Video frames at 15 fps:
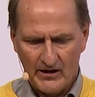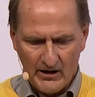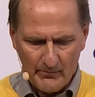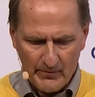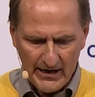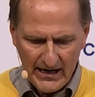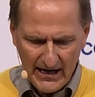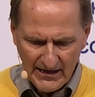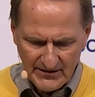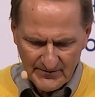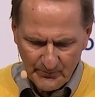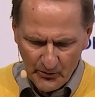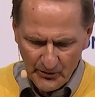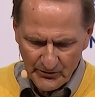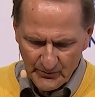My last
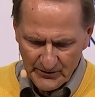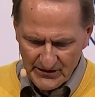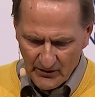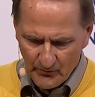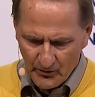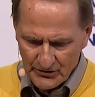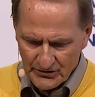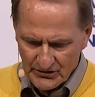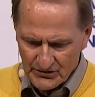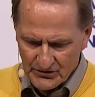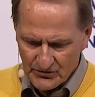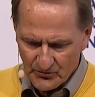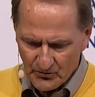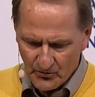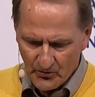point which I wanted
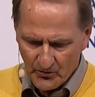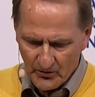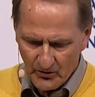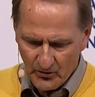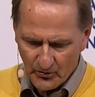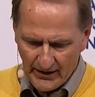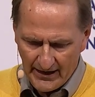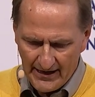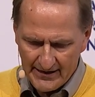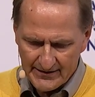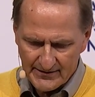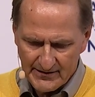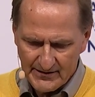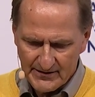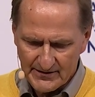to look at
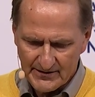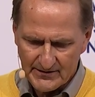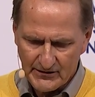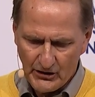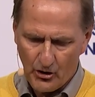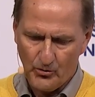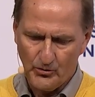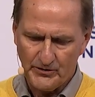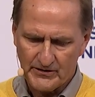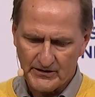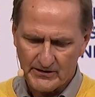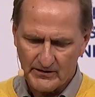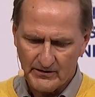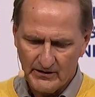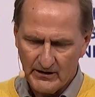is
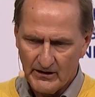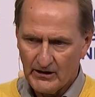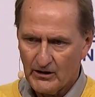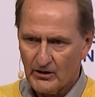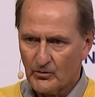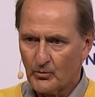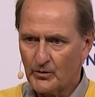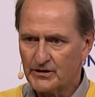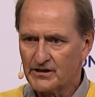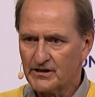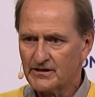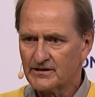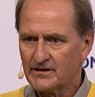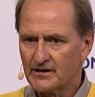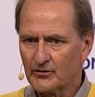CODES, which
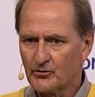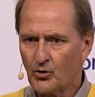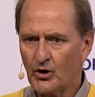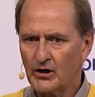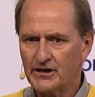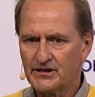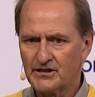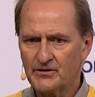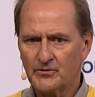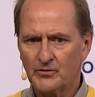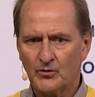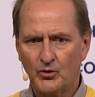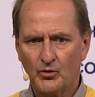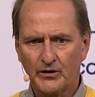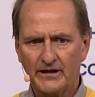is the
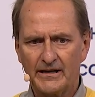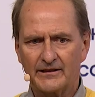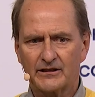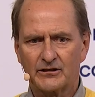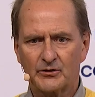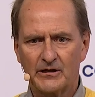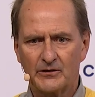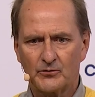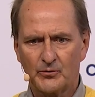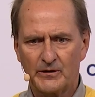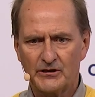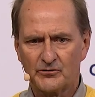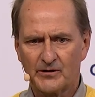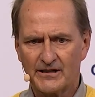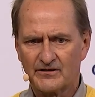coalition looking at the
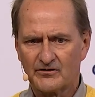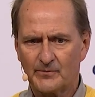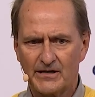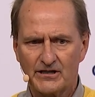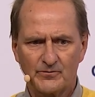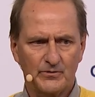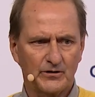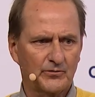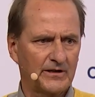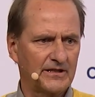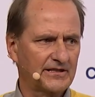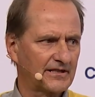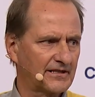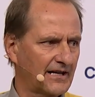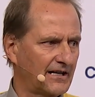twin transformation between
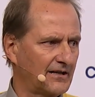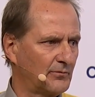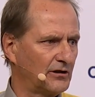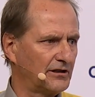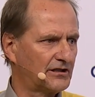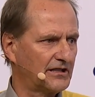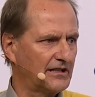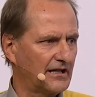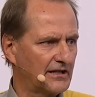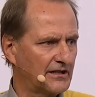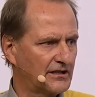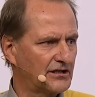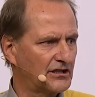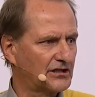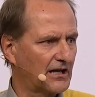sustainability and
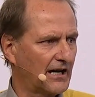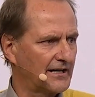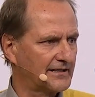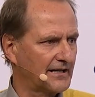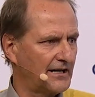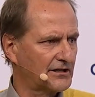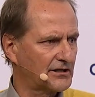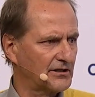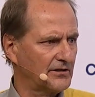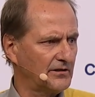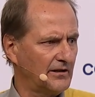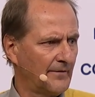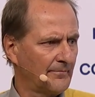digitalization,